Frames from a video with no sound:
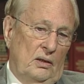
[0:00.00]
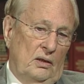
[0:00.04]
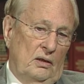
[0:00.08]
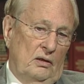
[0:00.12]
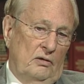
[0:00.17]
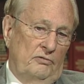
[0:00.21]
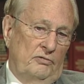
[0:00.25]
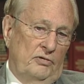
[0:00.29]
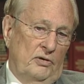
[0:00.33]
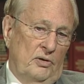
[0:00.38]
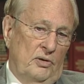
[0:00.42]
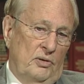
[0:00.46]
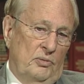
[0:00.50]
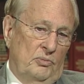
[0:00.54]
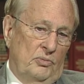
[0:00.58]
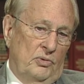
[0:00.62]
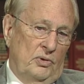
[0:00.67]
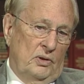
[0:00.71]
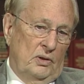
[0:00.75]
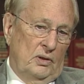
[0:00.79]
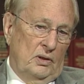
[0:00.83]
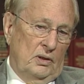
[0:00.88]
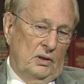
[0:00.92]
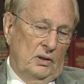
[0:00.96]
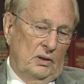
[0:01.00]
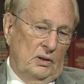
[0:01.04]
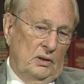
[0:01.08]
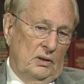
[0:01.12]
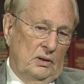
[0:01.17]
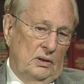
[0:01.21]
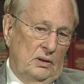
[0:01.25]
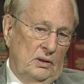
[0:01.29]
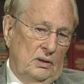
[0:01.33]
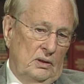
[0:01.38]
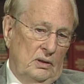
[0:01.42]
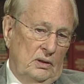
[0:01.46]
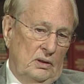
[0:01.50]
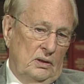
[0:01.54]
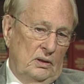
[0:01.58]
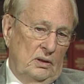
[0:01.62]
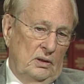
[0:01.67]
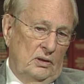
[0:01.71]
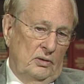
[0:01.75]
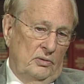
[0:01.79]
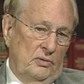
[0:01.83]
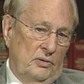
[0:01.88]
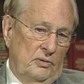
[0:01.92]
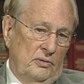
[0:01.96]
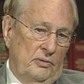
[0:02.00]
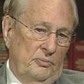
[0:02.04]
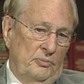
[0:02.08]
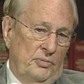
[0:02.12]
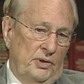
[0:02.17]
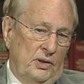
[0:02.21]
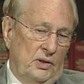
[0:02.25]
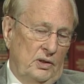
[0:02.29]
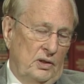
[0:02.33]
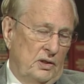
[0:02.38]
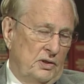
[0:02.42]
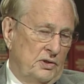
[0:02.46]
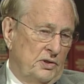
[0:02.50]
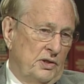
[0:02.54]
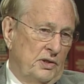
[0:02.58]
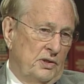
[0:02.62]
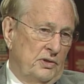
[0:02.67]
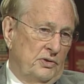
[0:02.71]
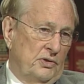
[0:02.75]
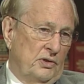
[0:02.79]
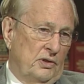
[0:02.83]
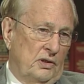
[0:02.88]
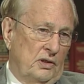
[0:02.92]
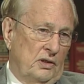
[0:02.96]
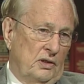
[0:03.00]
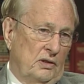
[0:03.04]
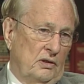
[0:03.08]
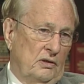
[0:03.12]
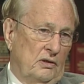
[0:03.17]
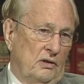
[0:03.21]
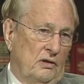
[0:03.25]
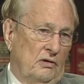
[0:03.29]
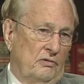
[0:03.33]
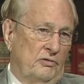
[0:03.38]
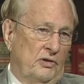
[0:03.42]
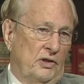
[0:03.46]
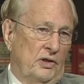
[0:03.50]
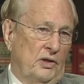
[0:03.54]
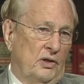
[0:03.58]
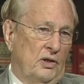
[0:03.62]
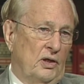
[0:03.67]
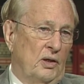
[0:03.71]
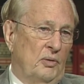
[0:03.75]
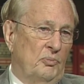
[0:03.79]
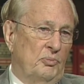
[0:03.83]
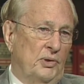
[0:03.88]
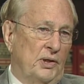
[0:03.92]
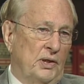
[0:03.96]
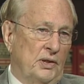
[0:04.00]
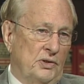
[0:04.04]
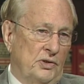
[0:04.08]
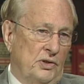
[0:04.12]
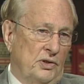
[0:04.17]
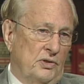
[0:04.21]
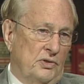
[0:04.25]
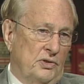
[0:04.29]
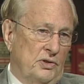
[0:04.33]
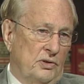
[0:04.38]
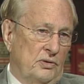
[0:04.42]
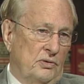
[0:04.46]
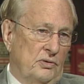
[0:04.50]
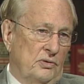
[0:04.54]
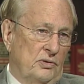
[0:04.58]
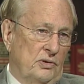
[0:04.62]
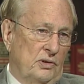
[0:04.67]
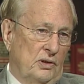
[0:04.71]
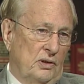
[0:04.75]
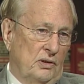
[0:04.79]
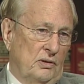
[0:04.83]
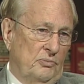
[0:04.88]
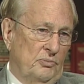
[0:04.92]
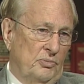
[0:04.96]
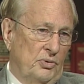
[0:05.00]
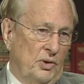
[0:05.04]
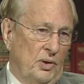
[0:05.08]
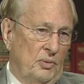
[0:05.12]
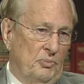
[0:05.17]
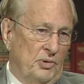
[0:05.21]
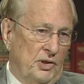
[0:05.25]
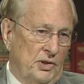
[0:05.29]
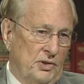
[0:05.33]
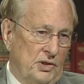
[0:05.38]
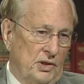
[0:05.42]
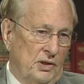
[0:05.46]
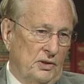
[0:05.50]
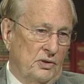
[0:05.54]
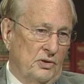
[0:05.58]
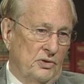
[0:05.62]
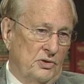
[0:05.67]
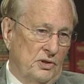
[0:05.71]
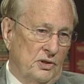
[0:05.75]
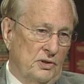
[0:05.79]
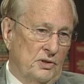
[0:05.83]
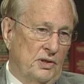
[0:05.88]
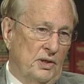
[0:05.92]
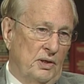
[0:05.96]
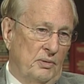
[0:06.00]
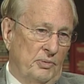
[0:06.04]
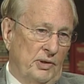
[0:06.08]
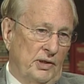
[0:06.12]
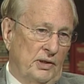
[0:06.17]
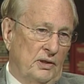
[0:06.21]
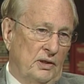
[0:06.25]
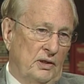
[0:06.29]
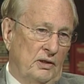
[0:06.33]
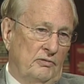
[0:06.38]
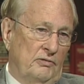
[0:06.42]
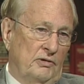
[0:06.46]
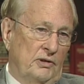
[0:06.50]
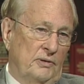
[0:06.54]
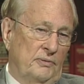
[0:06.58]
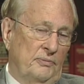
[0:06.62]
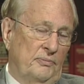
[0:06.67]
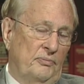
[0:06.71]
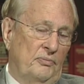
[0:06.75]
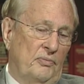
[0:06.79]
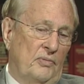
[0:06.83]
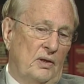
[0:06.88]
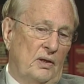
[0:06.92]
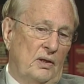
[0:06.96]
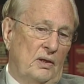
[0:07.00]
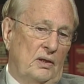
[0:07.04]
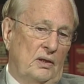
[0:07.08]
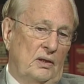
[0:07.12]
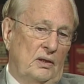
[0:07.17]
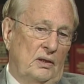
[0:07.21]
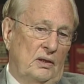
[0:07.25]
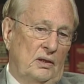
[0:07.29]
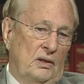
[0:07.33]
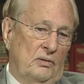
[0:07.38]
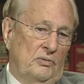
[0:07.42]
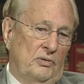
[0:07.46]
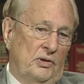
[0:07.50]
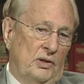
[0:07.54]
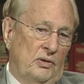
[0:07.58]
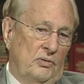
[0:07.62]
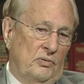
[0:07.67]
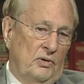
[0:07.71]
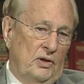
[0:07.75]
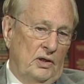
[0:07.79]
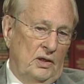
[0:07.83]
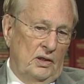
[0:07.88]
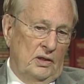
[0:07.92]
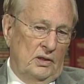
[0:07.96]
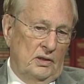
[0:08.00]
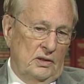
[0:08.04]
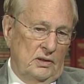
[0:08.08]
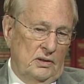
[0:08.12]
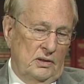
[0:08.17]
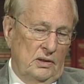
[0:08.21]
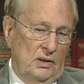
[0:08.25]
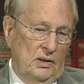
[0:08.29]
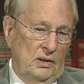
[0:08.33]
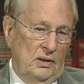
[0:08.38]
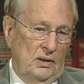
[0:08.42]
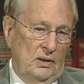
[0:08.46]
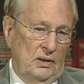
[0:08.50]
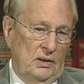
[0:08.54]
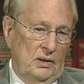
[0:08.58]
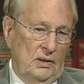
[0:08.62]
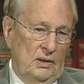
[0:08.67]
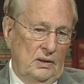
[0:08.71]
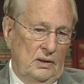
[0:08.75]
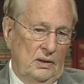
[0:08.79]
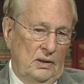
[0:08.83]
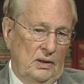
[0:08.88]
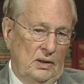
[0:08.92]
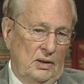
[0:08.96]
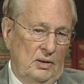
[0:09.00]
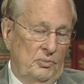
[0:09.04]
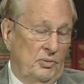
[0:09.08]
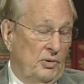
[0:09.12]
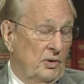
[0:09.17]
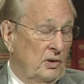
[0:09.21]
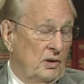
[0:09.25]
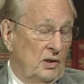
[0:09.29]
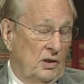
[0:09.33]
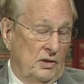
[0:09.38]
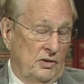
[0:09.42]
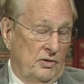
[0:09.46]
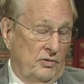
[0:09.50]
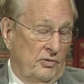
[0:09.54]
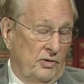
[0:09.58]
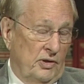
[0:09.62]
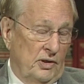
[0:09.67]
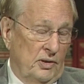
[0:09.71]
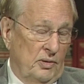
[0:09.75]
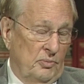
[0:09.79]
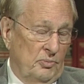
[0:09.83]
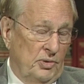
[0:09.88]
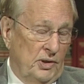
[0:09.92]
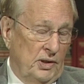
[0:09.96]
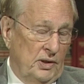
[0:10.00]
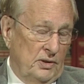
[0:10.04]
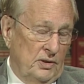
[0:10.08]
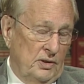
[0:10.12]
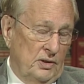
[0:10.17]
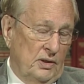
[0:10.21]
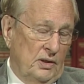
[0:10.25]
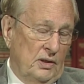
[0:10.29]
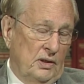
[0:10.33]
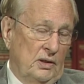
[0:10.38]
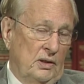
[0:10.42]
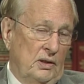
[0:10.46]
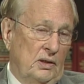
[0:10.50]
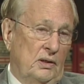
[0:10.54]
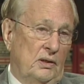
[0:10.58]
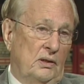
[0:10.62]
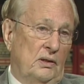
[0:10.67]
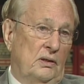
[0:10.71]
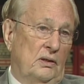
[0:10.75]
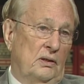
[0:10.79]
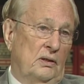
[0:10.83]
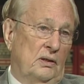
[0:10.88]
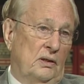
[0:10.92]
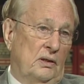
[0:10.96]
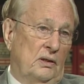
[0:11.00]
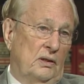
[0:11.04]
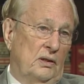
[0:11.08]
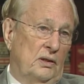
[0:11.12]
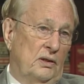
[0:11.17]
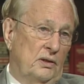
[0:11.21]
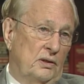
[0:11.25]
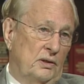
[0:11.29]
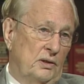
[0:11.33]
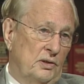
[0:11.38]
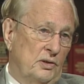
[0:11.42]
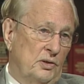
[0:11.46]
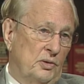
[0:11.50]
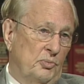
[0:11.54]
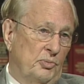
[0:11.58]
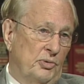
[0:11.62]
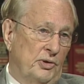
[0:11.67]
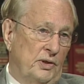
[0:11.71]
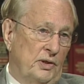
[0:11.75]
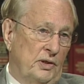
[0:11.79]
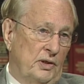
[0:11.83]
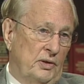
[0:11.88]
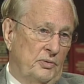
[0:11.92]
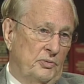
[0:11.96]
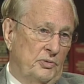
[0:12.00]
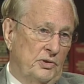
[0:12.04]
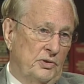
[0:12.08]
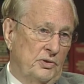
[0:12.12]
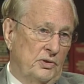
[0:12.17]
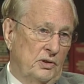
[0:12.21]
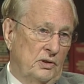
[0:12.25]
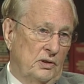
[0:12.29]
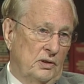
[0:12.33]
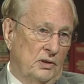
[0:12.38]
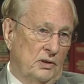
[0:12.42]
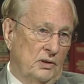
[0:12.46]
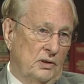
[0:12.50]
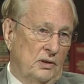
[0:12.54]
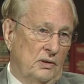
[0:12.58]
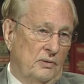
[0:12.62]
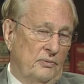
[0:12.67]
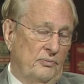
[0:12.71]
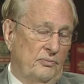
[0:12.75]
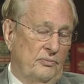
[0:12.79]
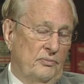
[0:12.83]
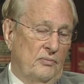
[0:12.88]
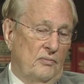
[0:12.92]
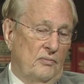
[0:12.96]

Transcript: Uh, furthermore, uh, there because these are, are very complex issues and mm -hmm. pretty much at the systemic level, it requires, because of the complexity, uh, interdisciplinary research.